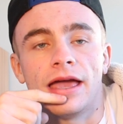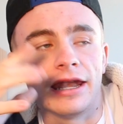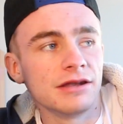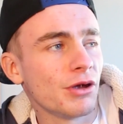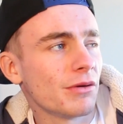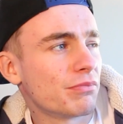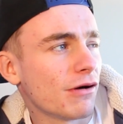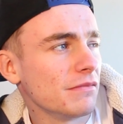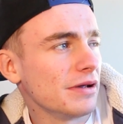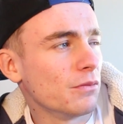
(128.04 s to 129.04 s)
and we were
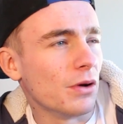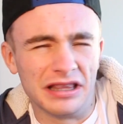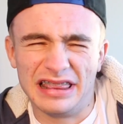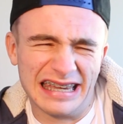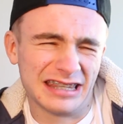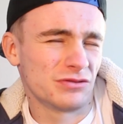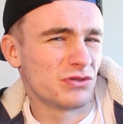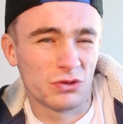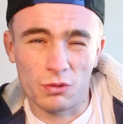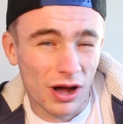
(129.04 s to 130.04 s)
probably, what, like,
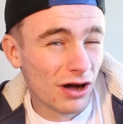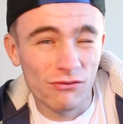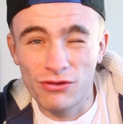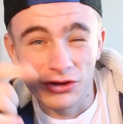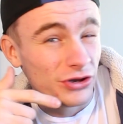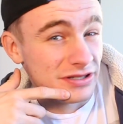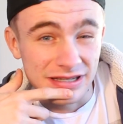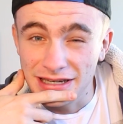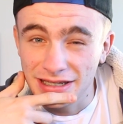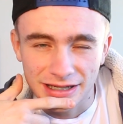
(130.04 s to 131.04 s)
12,
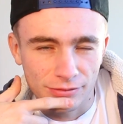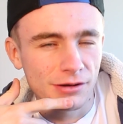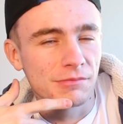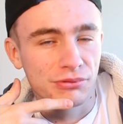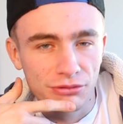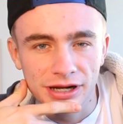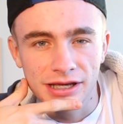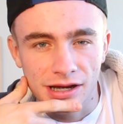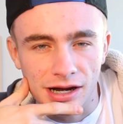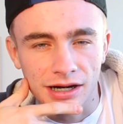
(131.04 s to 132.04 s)
13, like, we were pretty
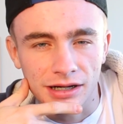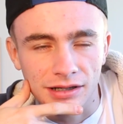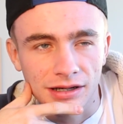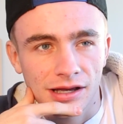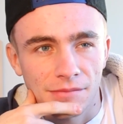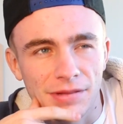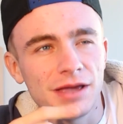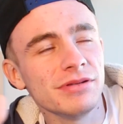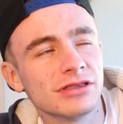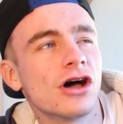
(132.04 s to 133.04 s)
young,
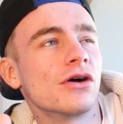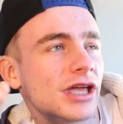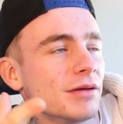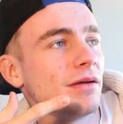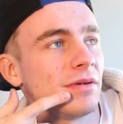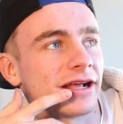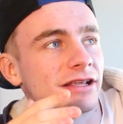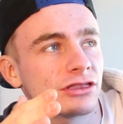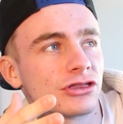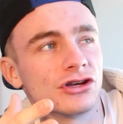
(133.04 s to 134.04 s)
maybe
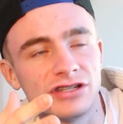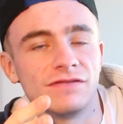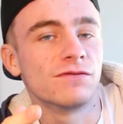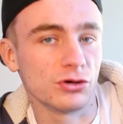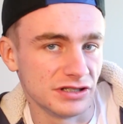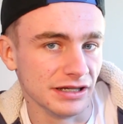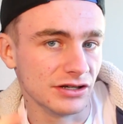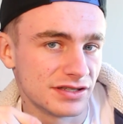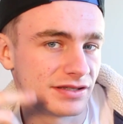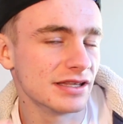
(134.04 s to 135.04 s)
like, 13, 14,
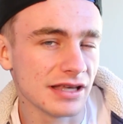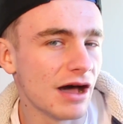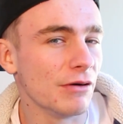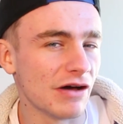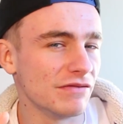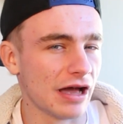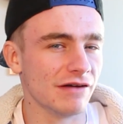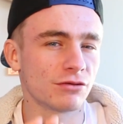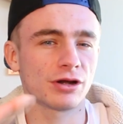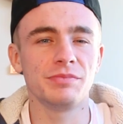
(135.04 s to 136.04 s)
because
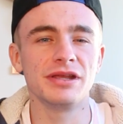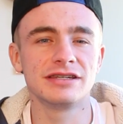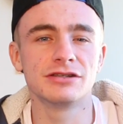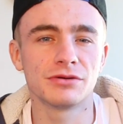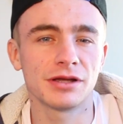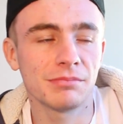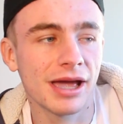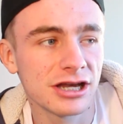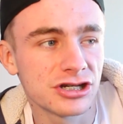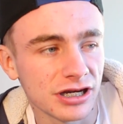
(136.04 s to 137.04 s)
I've already been doing
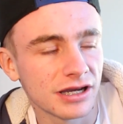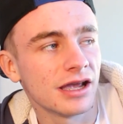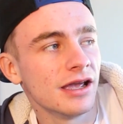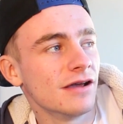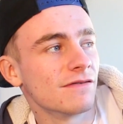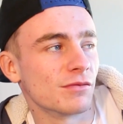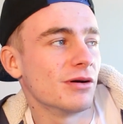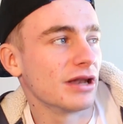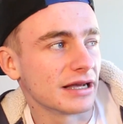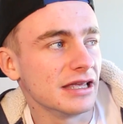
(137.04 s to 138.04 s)
magic for
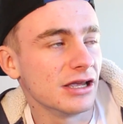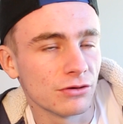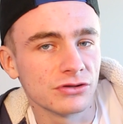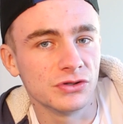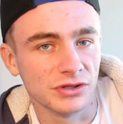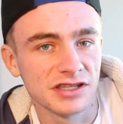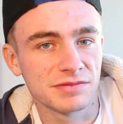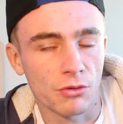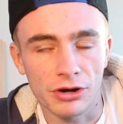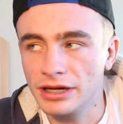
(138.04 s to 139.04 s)
about, like, a year or two at
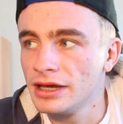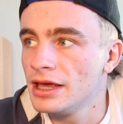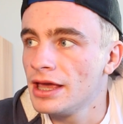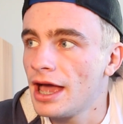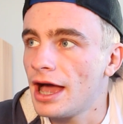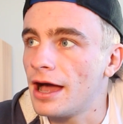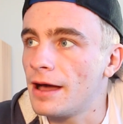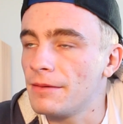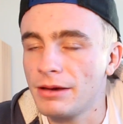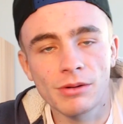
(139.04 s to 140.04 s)
this point,
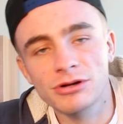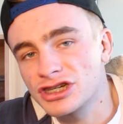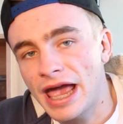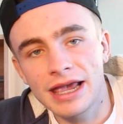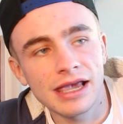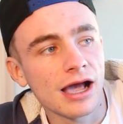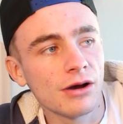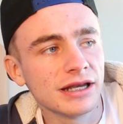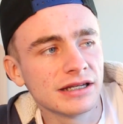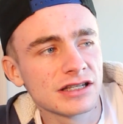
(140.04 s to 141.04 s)
and we were just hanging
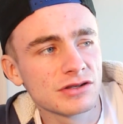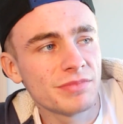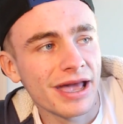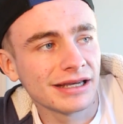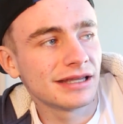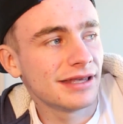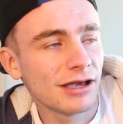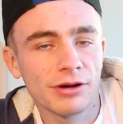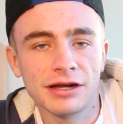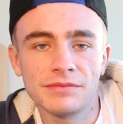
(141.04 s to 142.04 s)
out, and this was back in the
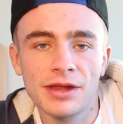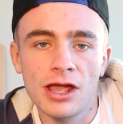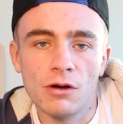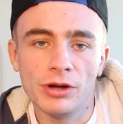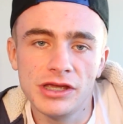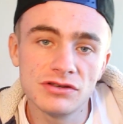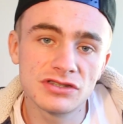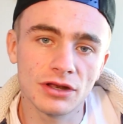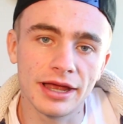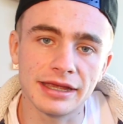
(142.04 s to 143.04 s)
day when we
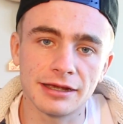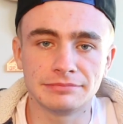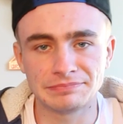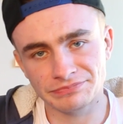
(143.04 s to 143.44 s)
used to, like,